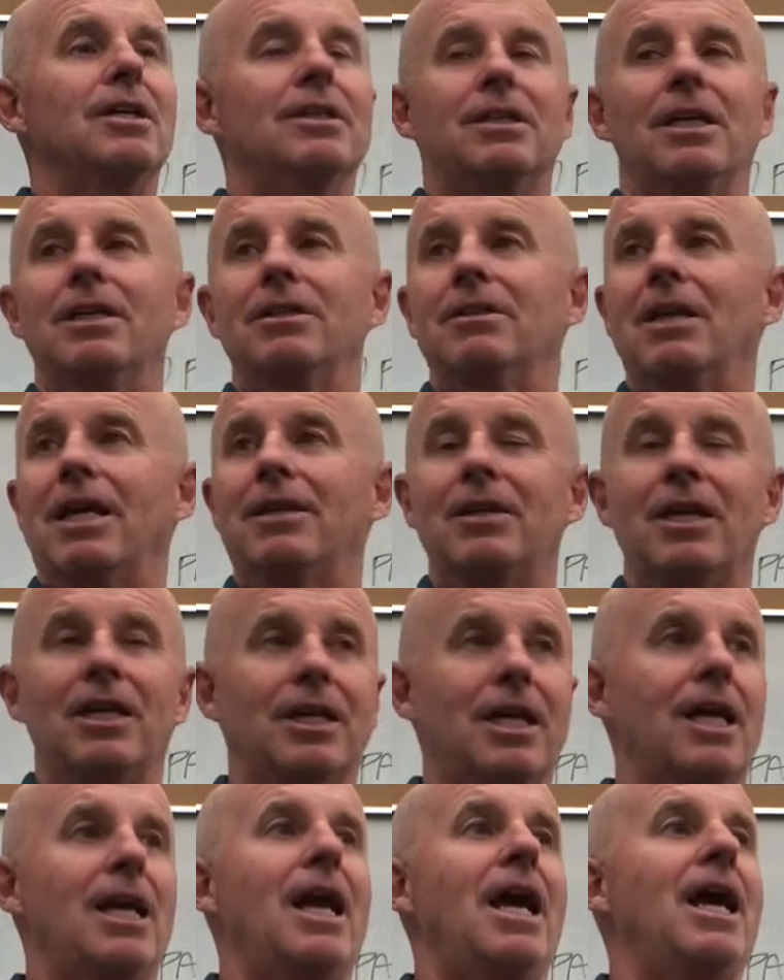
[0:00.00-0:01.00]
They
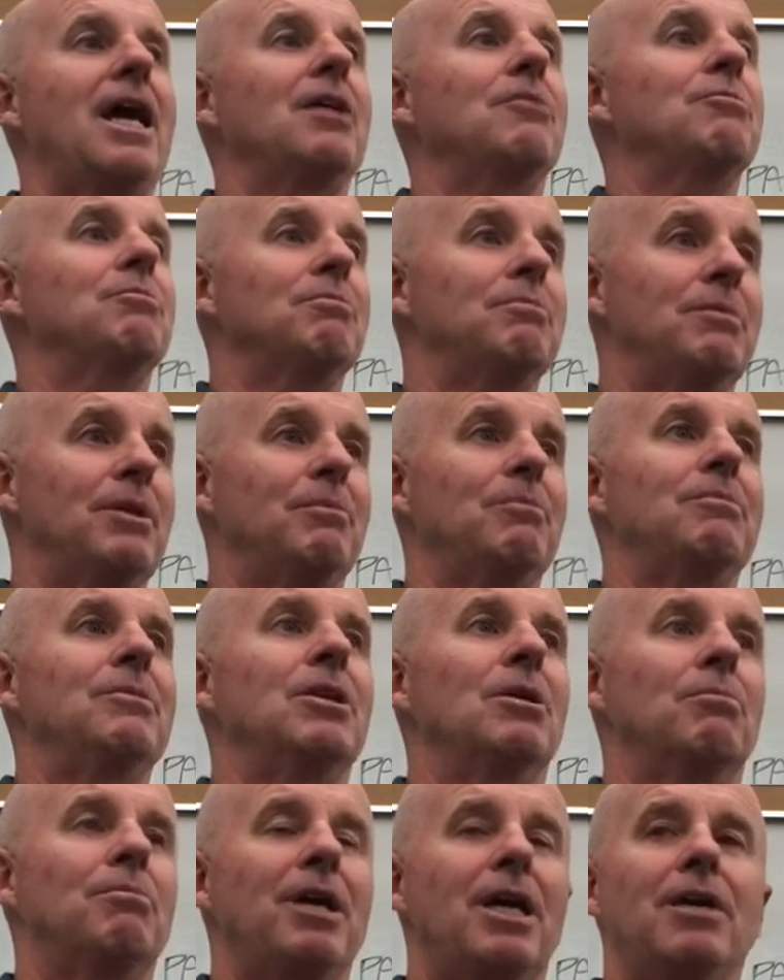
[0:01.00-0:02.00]
get
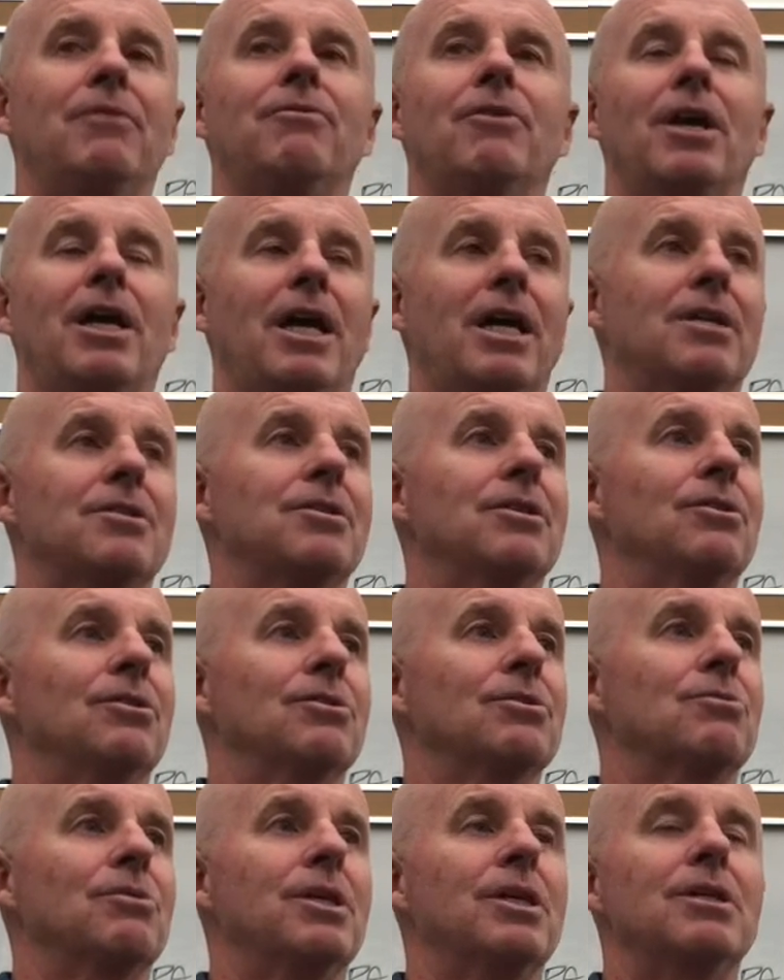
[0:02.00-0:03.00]
paid for ads in
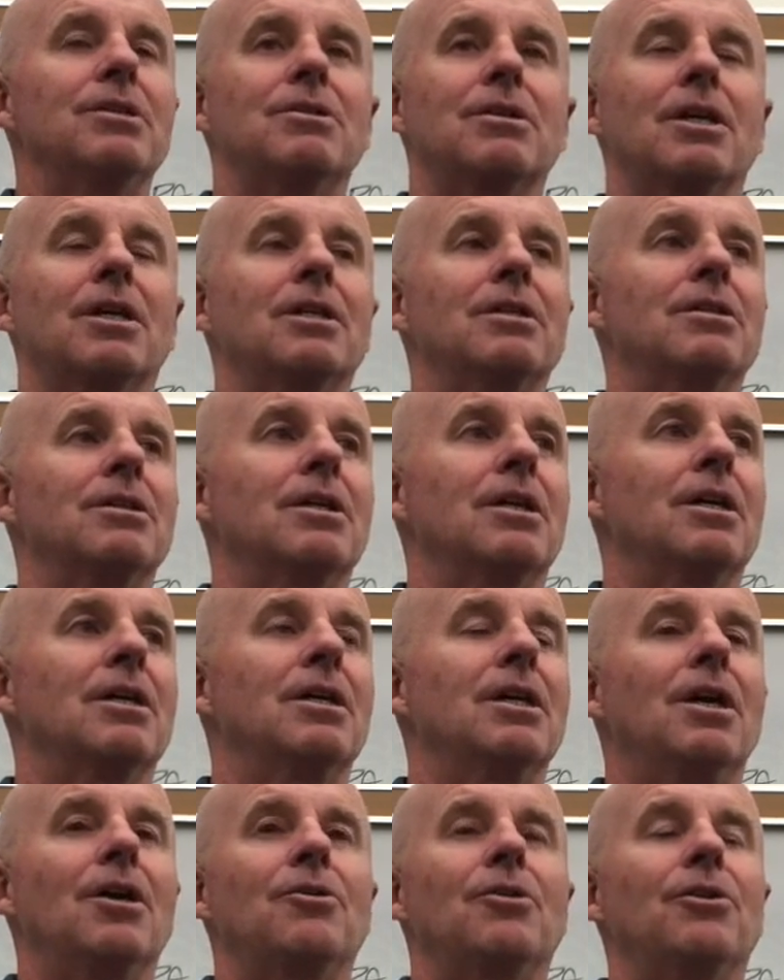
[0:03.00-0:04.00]
those ways, and
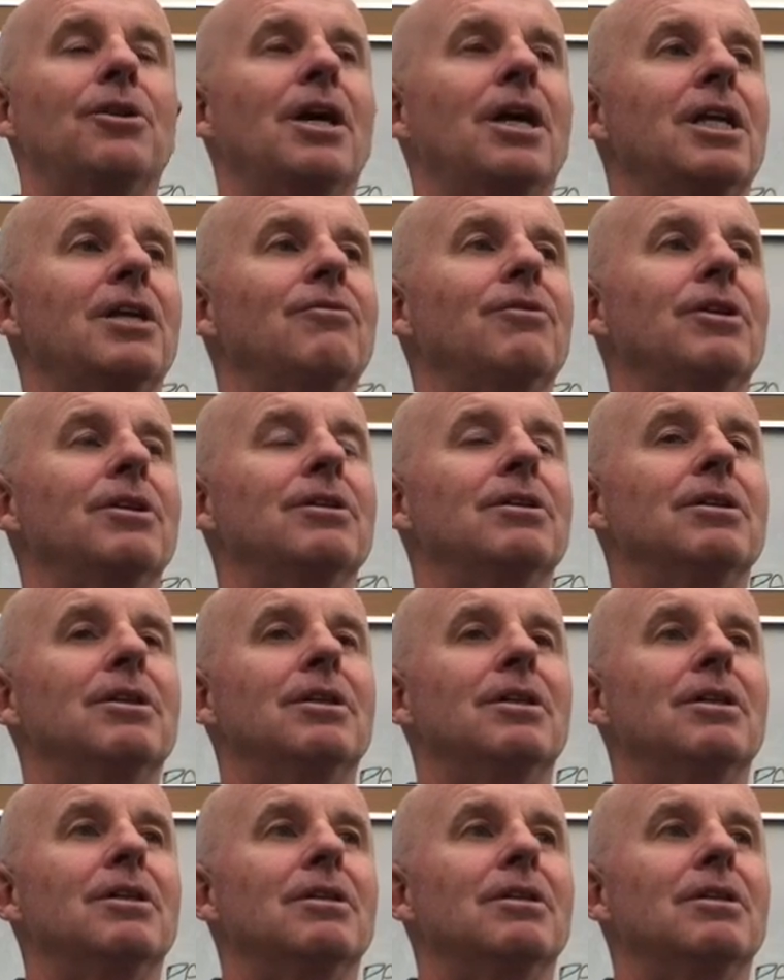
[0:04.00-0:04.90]
they're not even